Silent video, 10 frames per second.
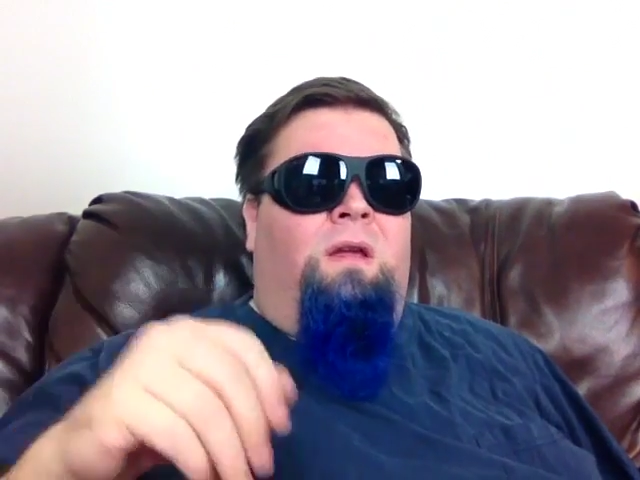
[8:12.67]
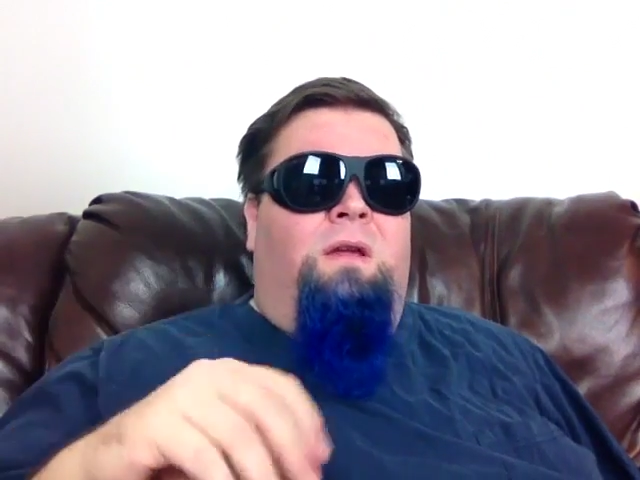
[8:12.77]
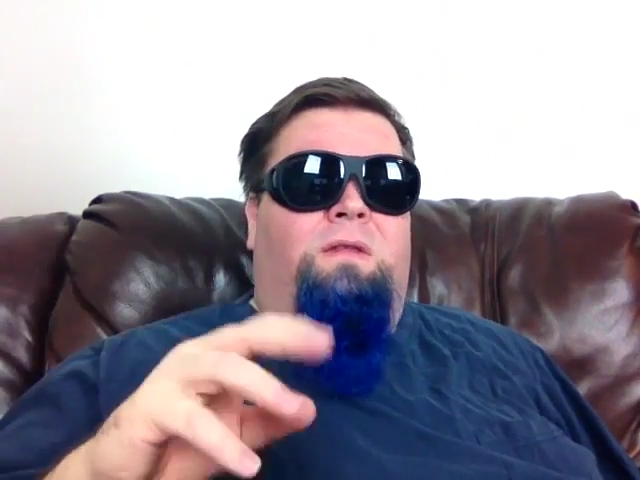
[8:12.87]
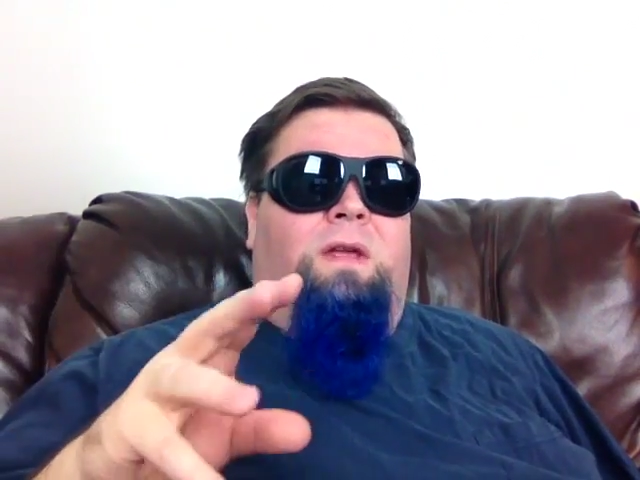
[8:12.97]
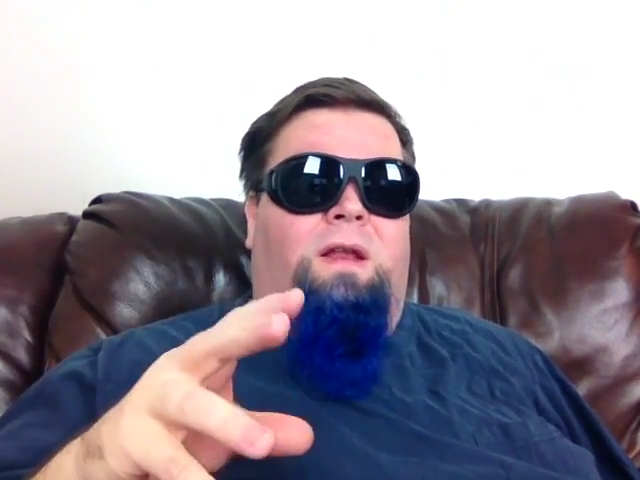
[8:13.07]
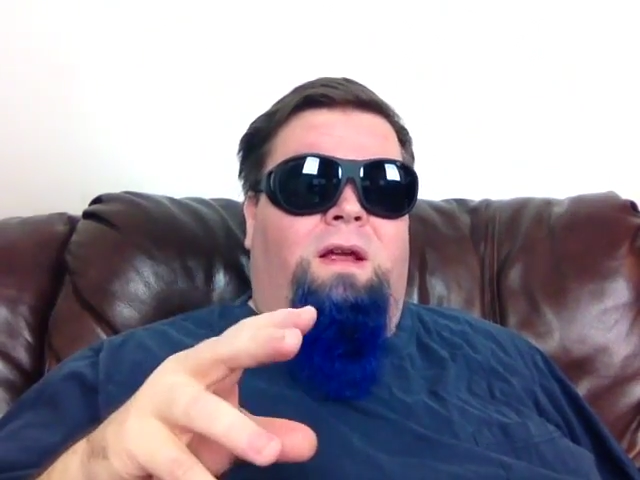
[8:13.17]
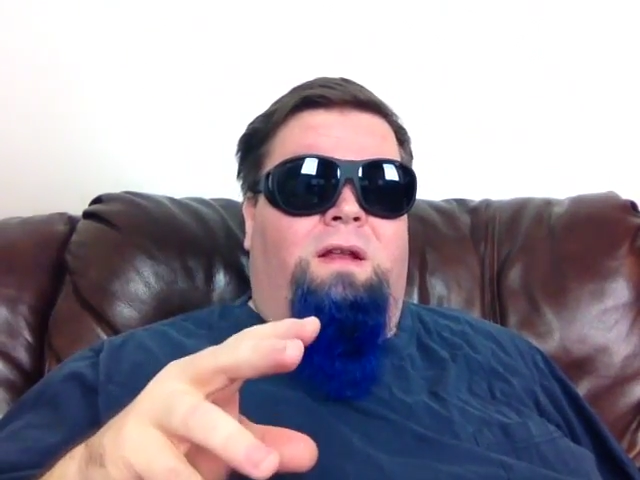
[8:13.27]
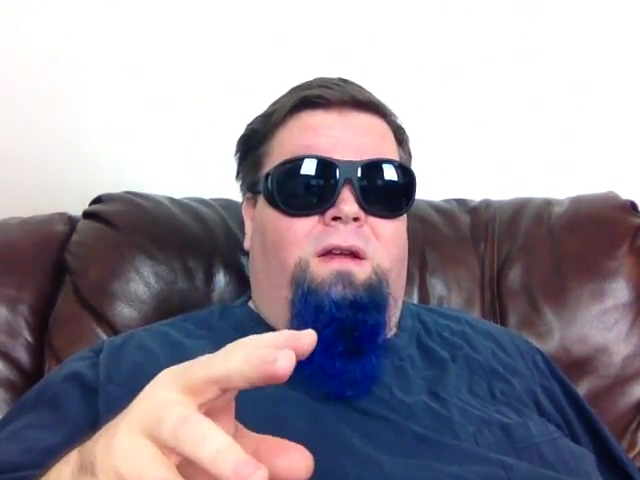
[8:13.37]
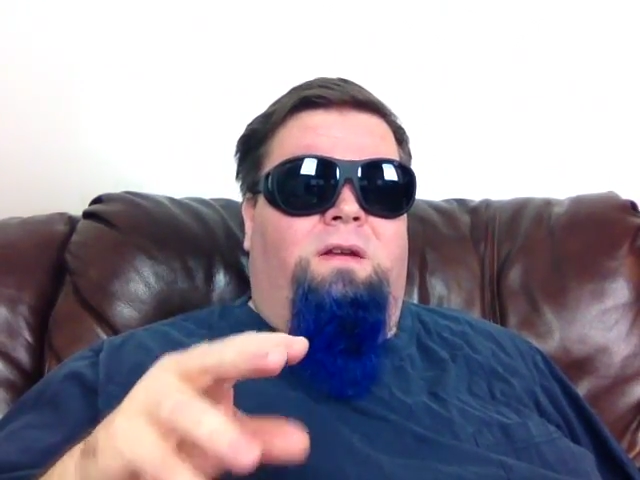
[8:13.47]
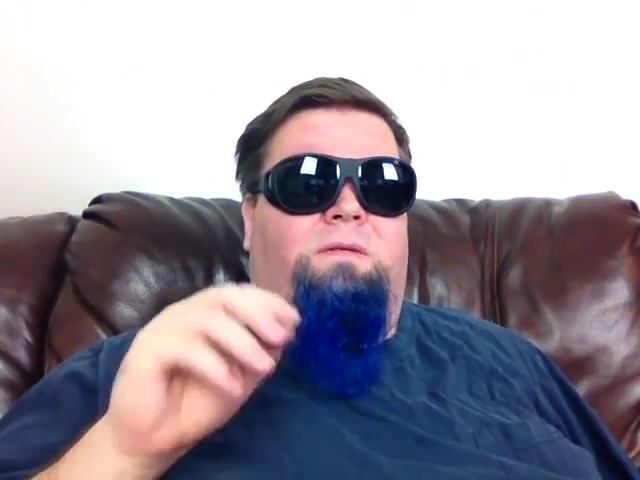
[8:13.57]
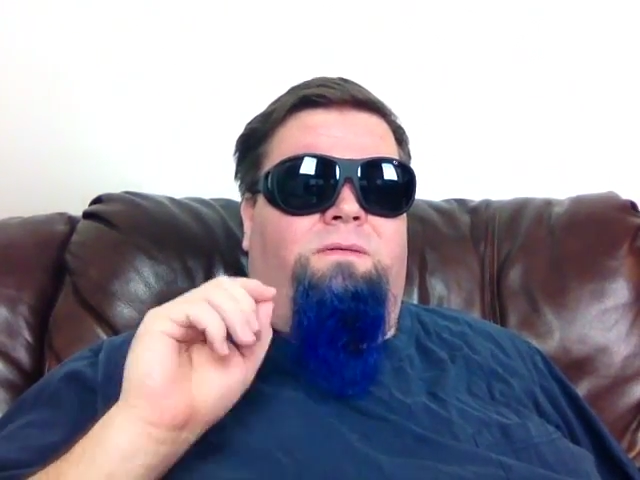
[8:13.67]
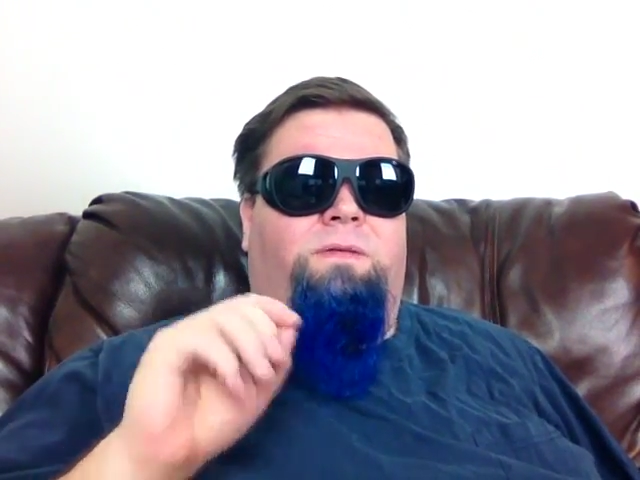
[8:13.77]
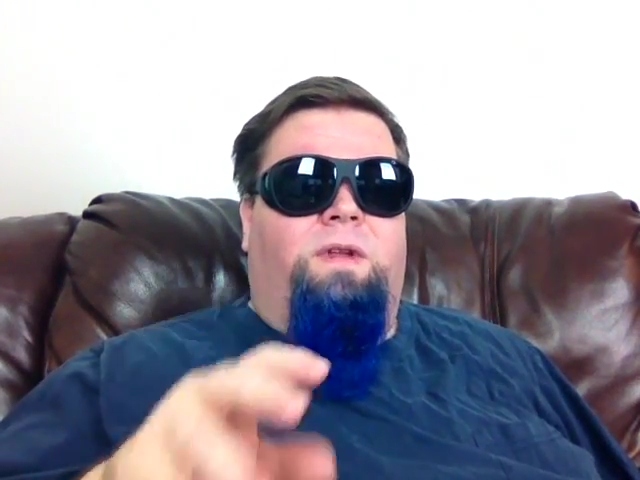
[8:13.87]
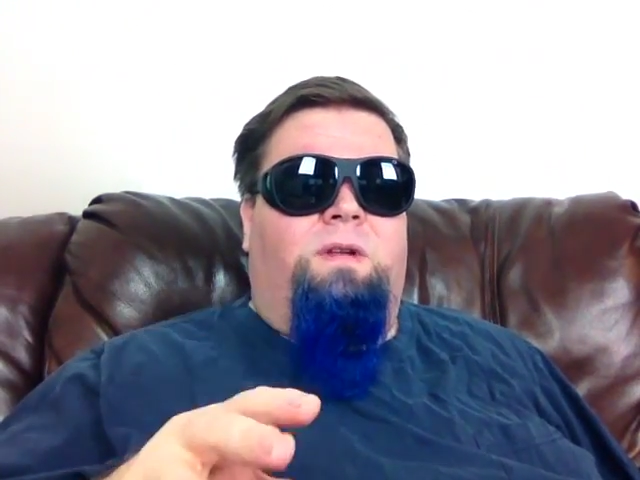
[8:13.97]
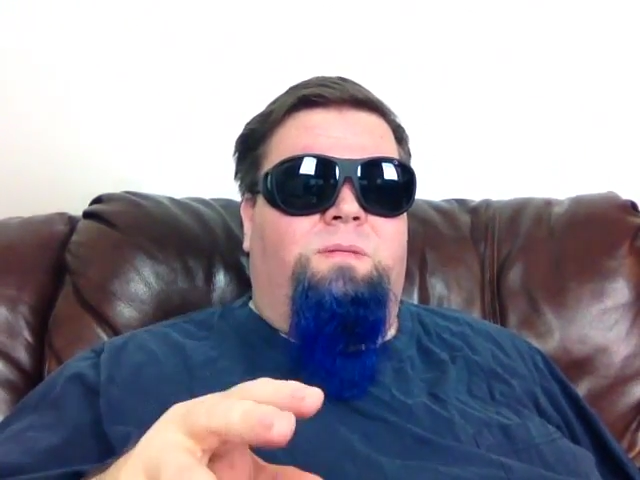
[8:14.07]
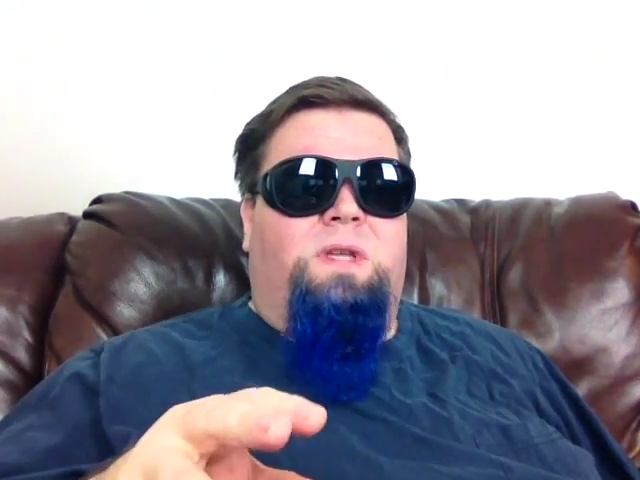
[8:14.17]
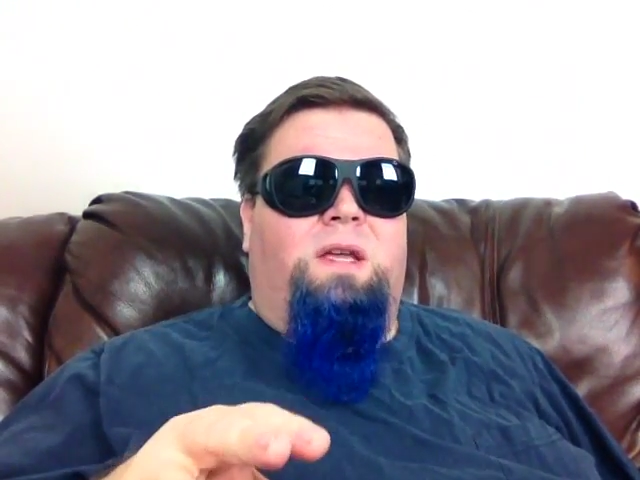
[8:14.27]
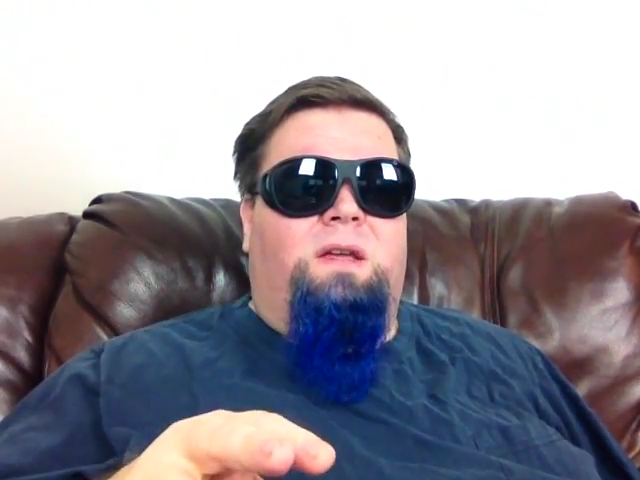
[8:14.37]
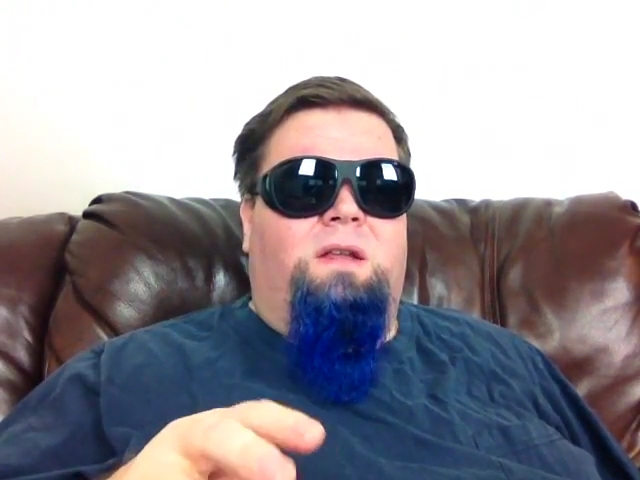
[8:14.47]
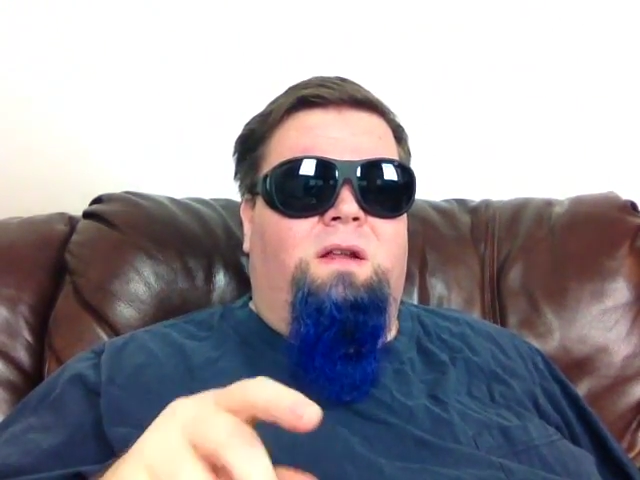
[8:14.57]
that had a Phillips
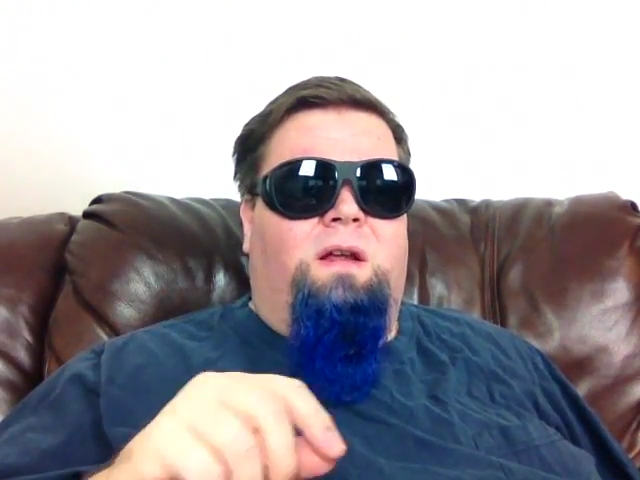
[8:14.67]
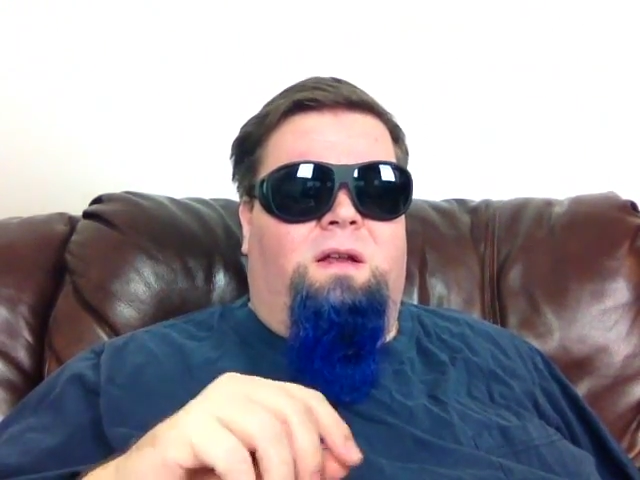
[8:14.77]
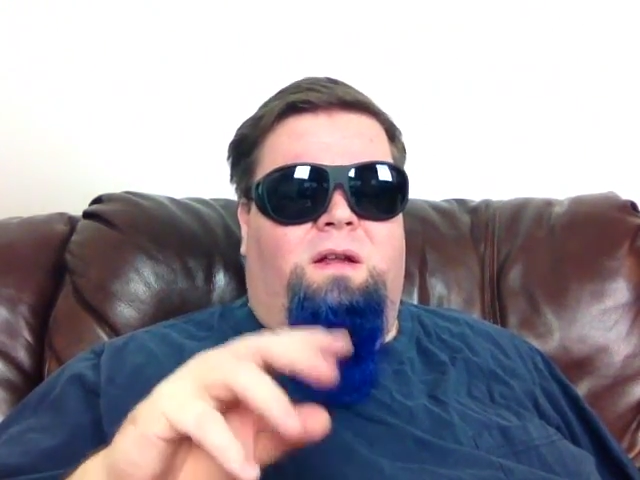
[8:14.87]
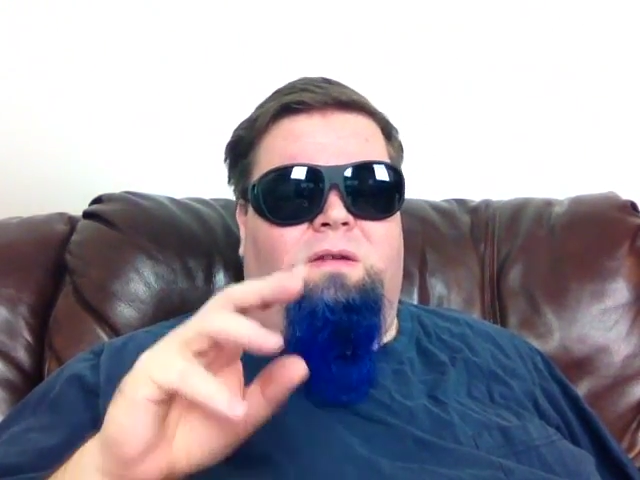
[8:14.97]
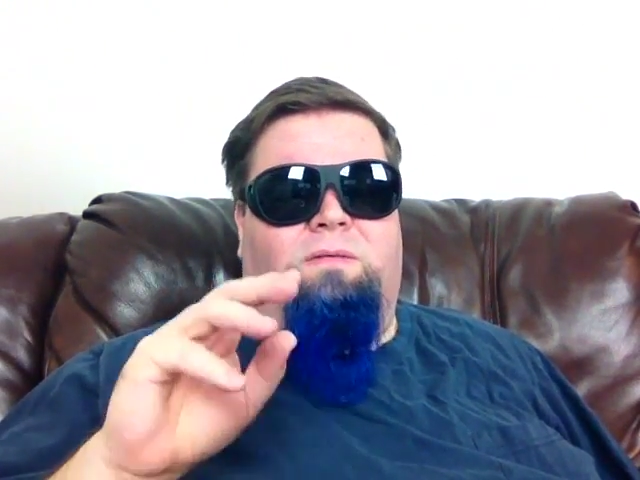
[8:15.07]
head and a